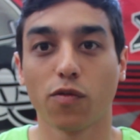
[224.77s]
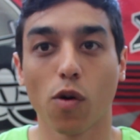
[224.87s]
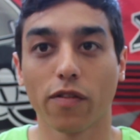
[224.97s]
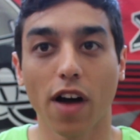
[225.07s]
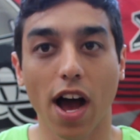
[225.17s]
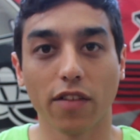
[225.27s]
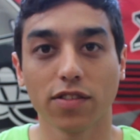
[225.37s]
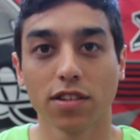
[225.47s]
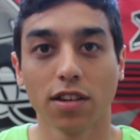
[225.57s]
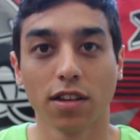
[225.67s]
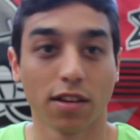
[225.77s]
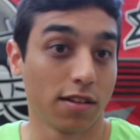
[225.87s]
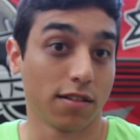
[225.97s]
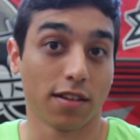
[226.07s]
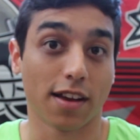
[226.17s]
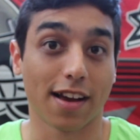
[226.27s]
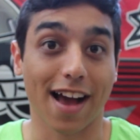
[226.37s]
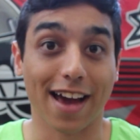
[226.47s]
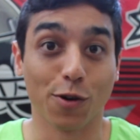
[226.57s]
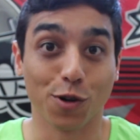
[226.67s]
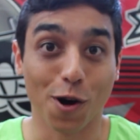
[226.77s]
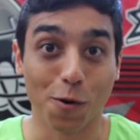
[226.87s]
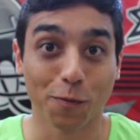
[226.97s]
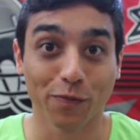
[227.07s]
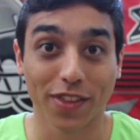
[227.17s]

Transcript: 4.5s? I don't know.